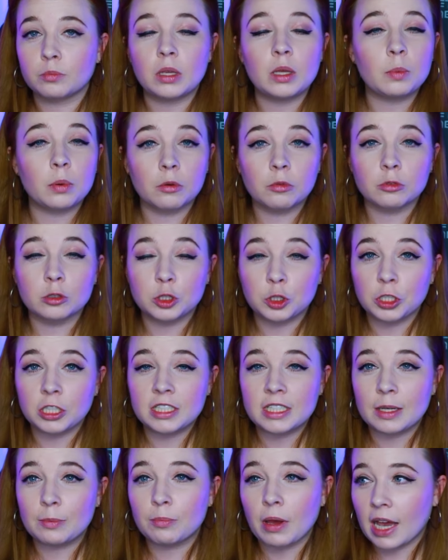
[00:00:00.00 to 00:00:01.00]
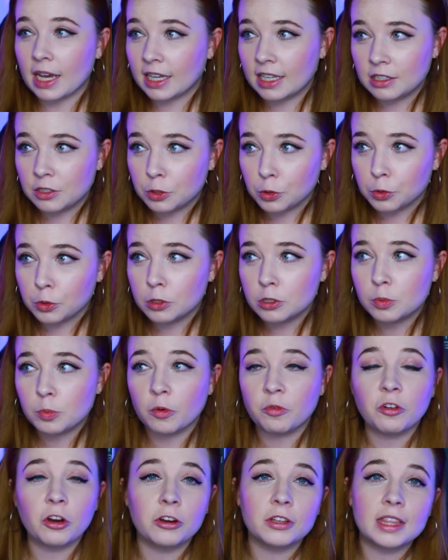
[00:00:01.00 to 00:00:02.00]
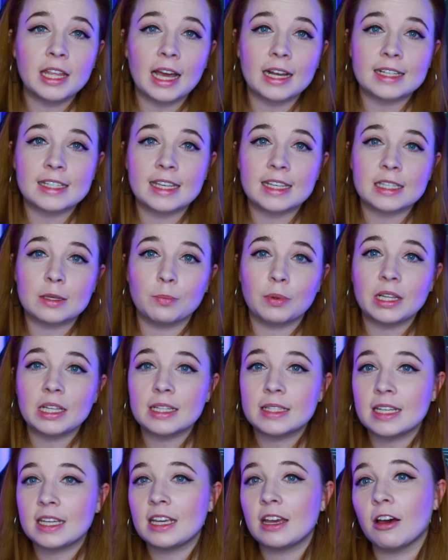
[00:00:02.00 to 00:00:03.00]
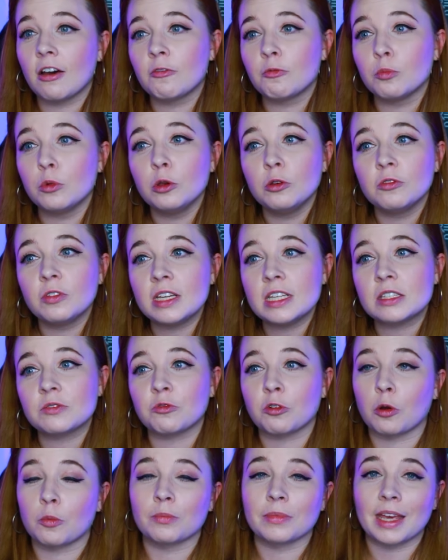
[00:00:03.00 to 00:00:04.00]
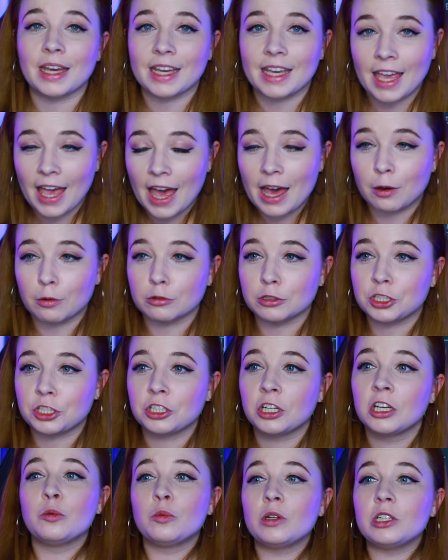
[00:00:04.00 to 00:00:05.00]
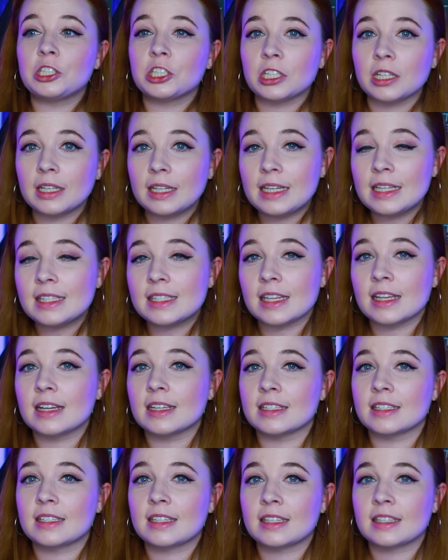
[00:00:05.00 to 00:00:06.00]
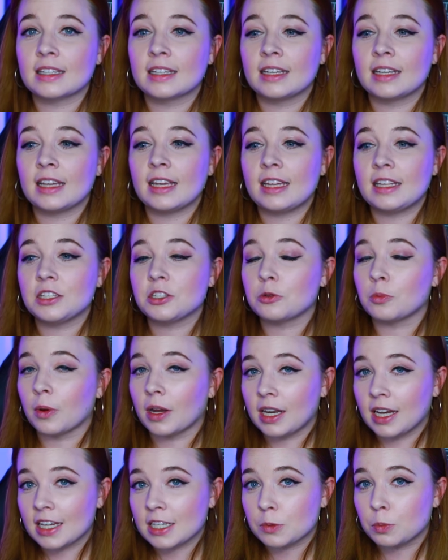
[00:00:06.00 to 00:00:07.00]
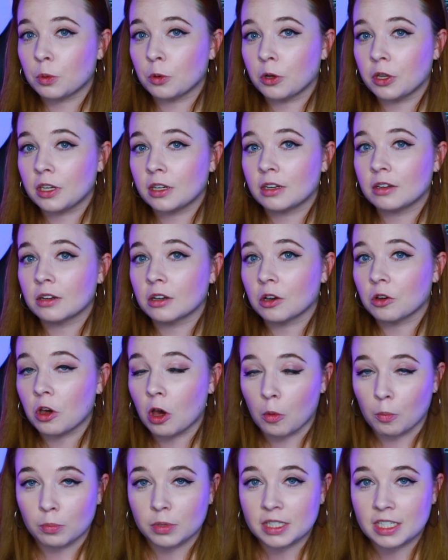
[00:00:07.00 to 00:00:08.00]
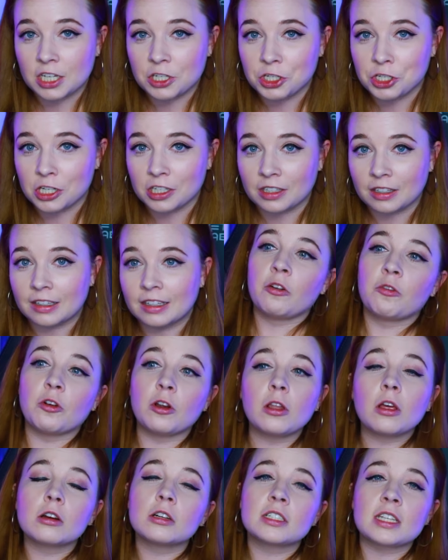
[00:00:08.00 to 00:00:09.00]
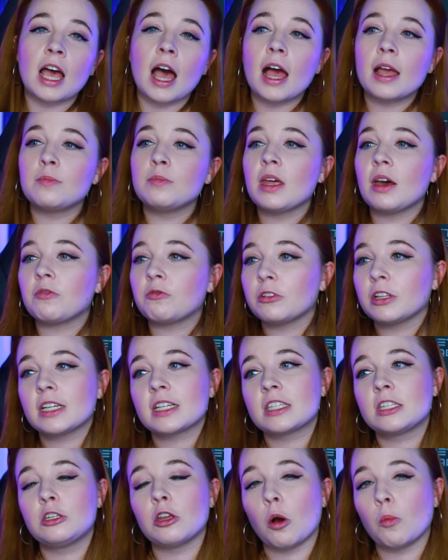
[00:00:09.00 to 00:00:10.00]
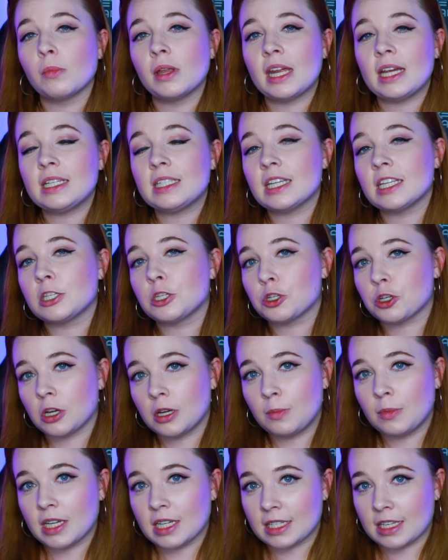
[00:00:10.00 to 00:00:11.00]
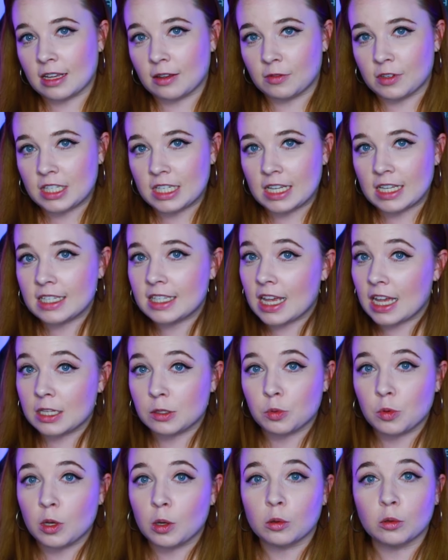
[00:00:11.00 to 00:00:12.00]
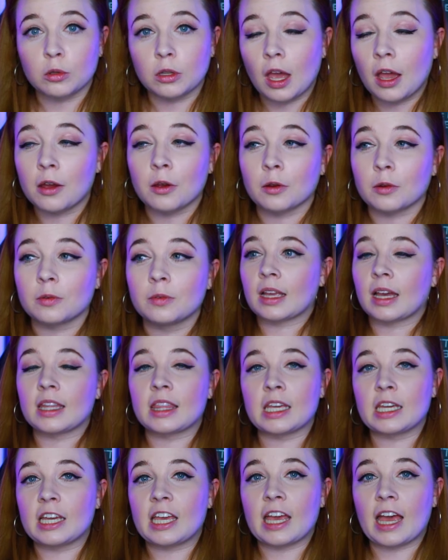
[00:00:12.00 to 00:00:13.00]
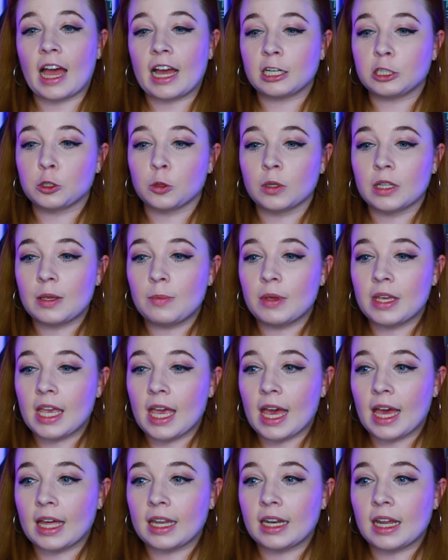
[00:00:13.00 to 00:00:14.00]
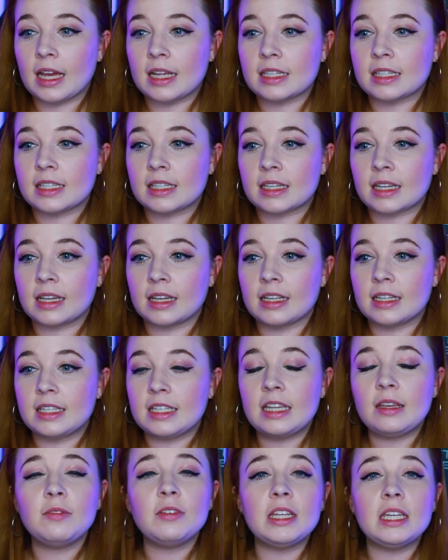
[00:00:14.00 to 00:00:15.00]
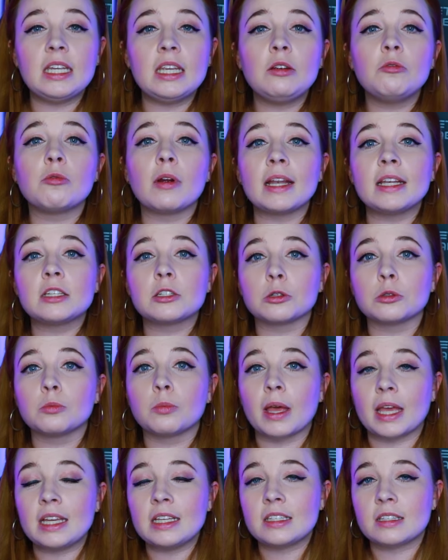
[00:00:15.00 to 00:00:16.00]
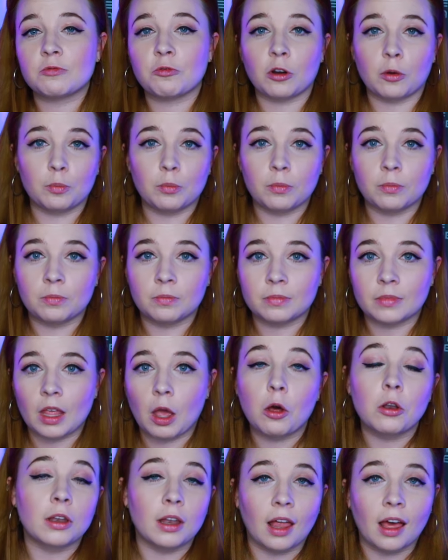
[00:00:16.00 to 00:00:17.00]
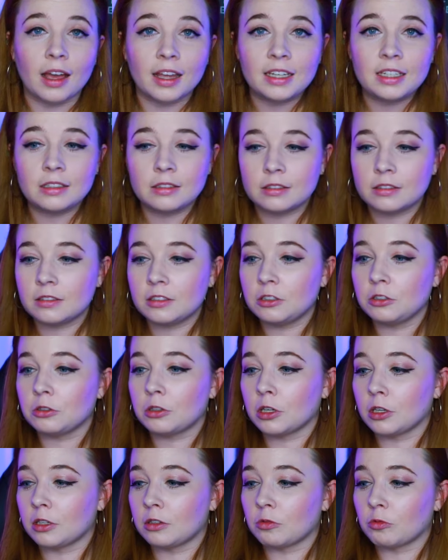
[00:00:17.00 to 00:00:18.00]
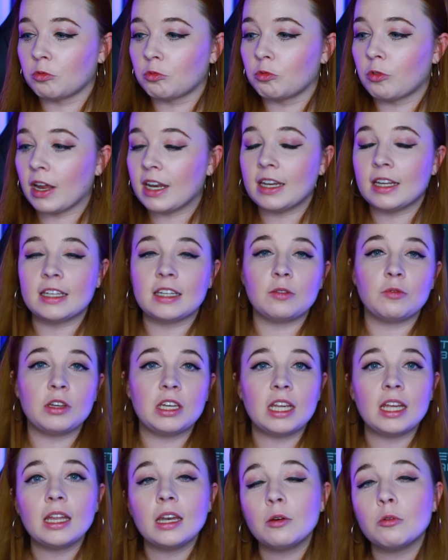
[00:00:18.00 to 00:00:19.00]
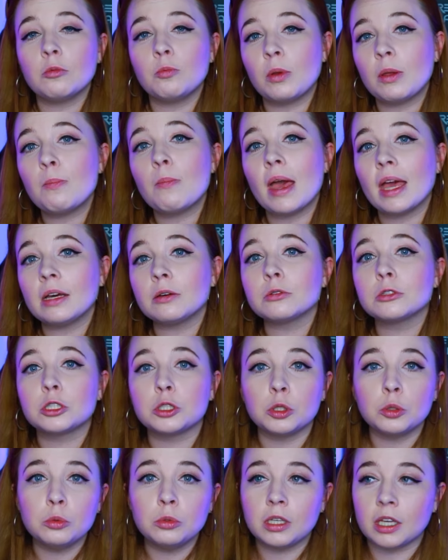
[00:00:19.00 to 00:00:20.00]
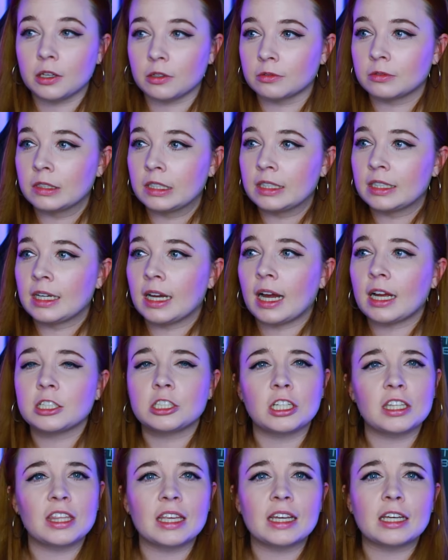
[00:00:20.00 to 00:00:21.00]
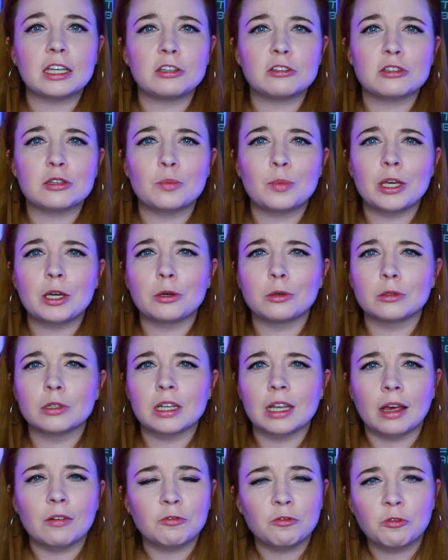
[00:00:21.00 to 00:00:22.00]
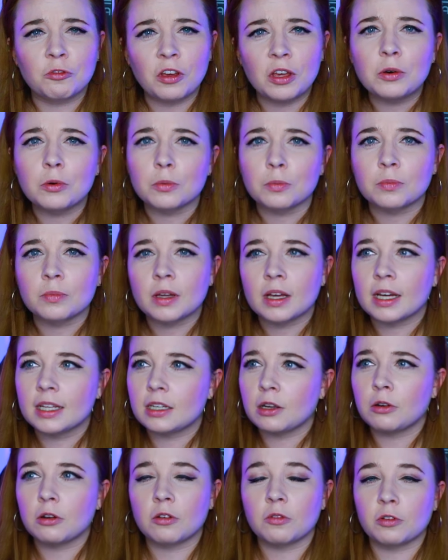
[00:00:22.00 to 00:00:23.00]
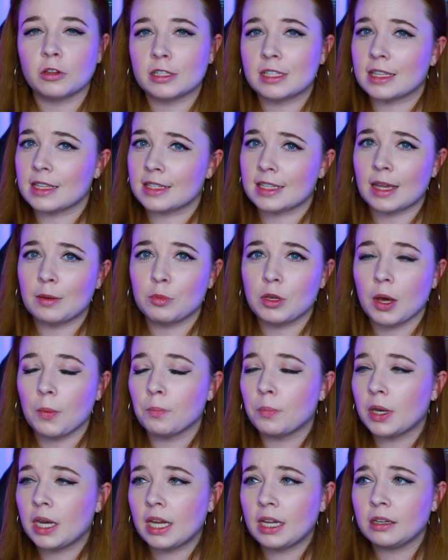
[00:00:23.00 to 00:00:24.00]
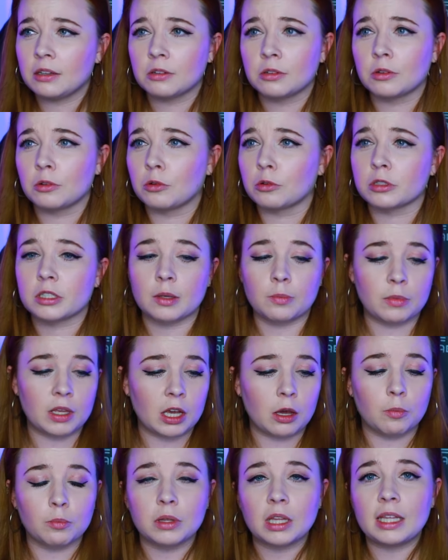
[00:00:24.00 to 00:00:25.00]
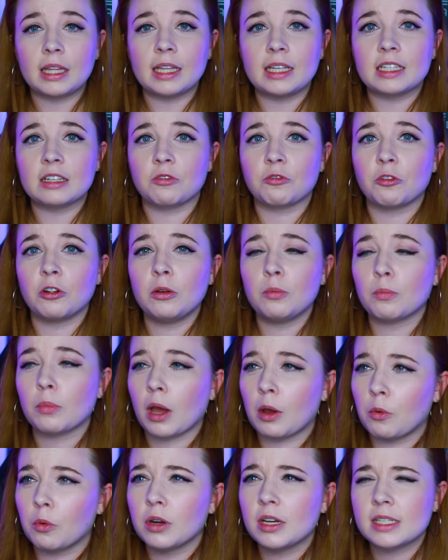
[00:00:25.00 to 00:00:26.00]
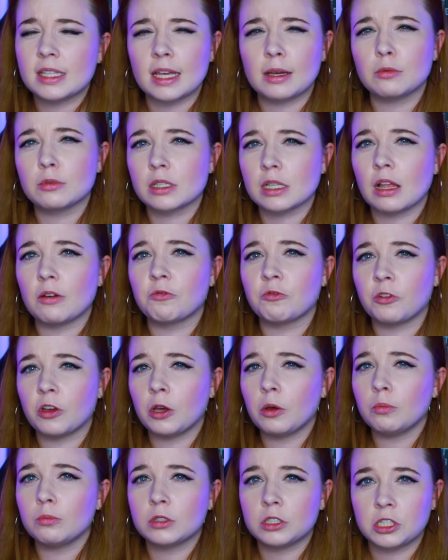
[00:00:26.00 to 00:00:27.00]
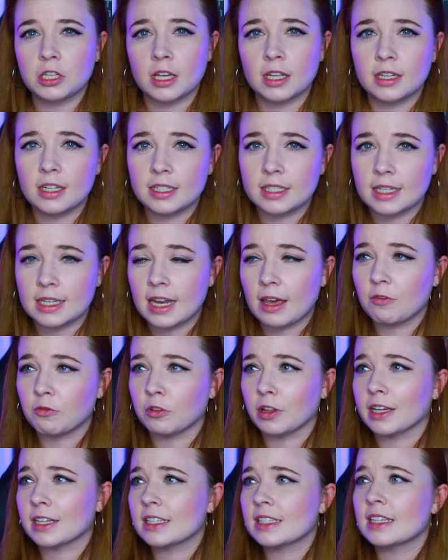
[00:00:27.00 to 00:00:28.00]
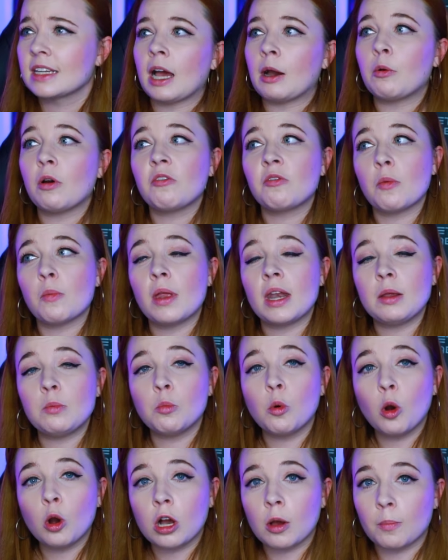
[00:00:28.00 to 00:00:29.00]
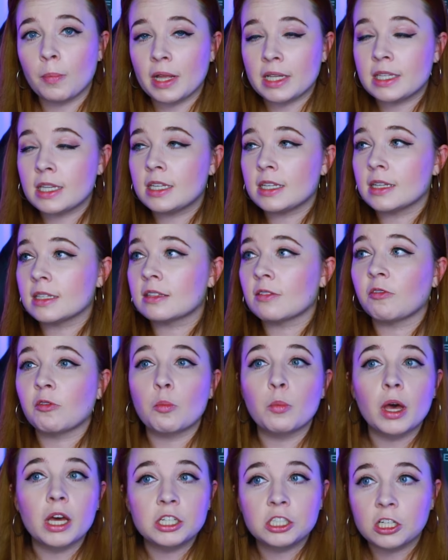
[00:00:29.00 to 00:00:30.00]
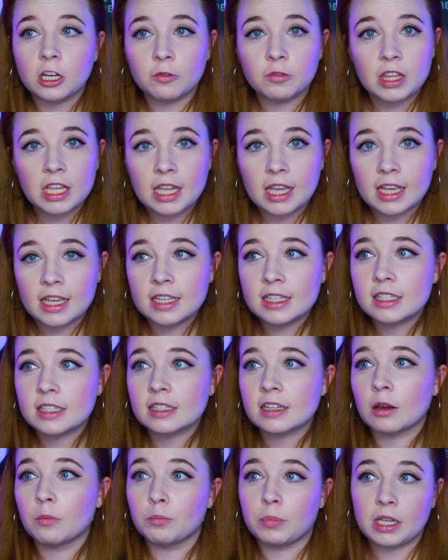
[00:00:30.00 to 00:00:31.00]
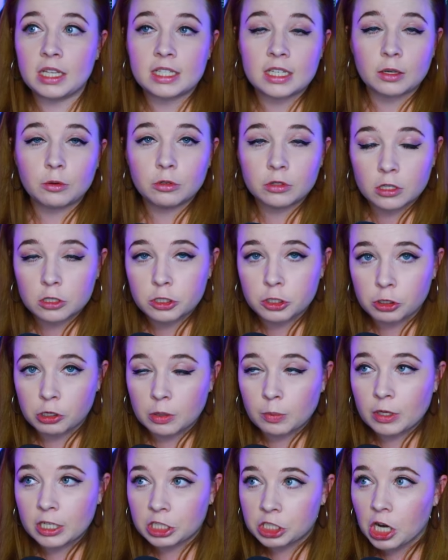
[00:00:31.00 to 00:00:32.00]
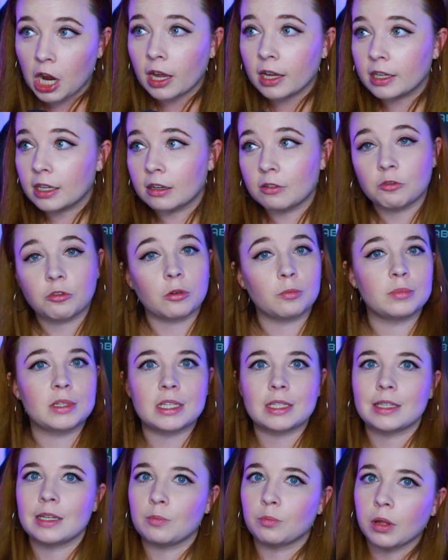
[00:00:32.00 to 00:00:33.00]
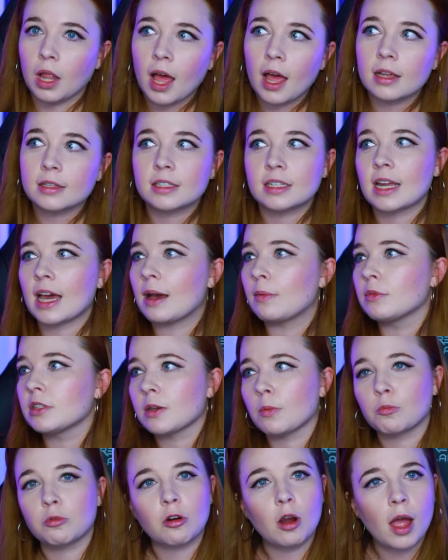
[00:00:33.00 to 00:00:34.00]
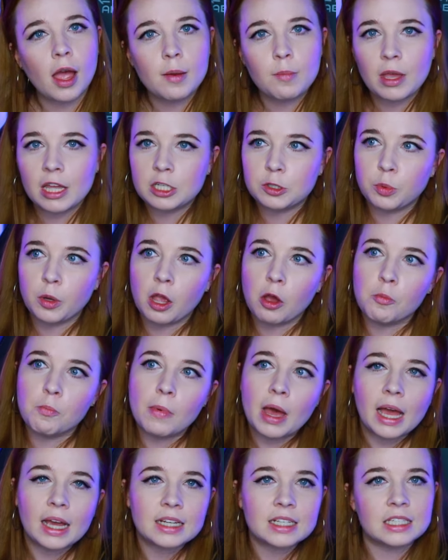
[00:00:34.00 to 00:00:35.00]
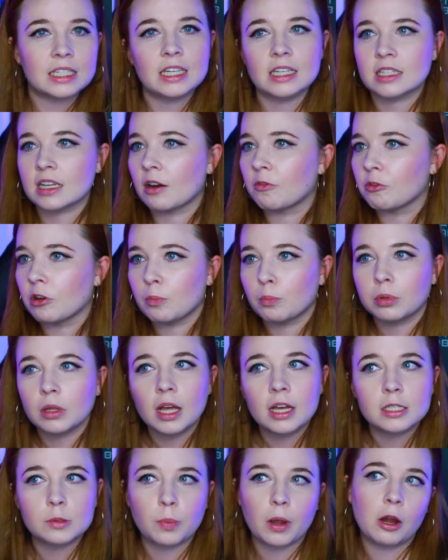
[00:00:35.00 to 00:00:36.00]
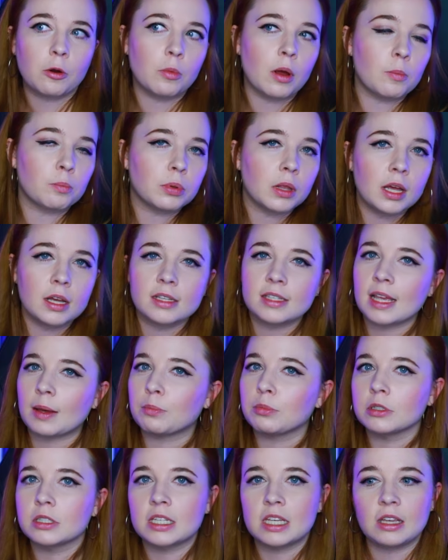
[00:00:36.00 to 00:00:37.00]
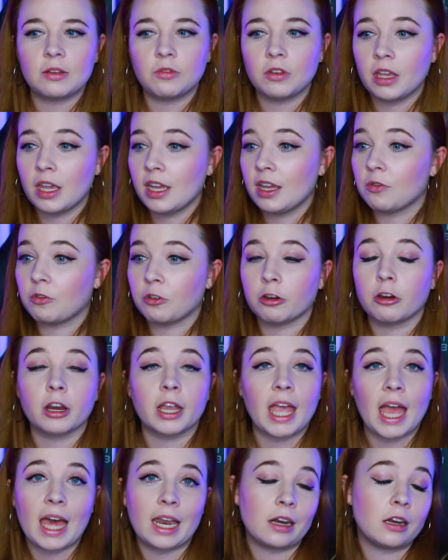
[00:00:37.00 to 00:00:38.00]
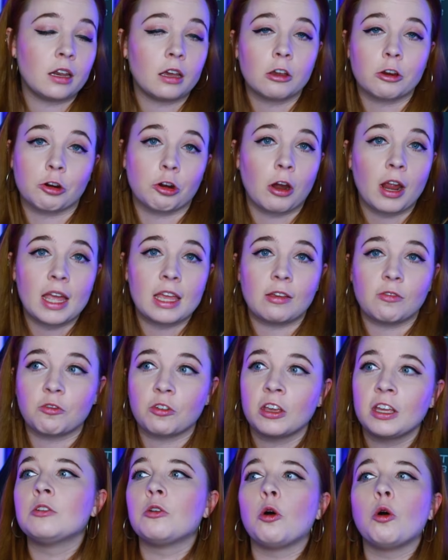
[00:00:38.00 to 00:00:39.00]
People retreating back indoors, preferring the accessibility of movies from their couch, which leads us into my next point, competition. For a long time, Netflix dominated streaming services, as we all know. I think it actually began as a DVD rental base from online. You could rent a DVD and it would be mailed to you. I actually think it used to be called Love Film. I don't know if it's the same company or something completely different, but I want to say it was Love Film turned into Netflix. However, many more competitors have emerged over the years, competing with the streaming giant, from Disney Plus to Amazon Prime, HBO Max, Discovery Plus, Paramount Plus, Apple TV, if you're in Canada, Crave.